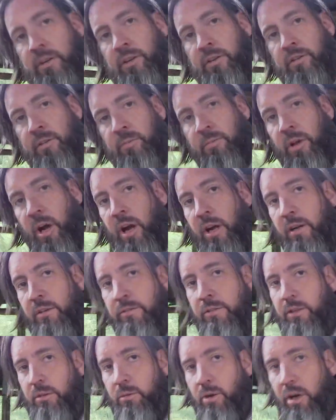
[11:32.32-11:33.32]
to some dog
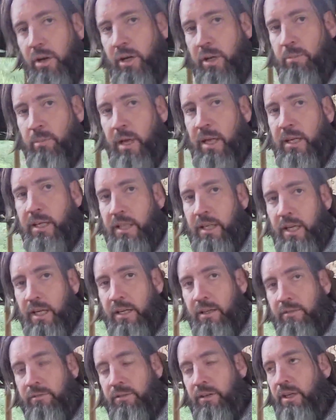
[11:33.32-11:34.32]
food we're already making
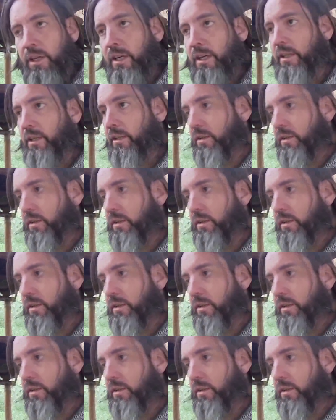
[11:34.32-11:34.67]
out of uh,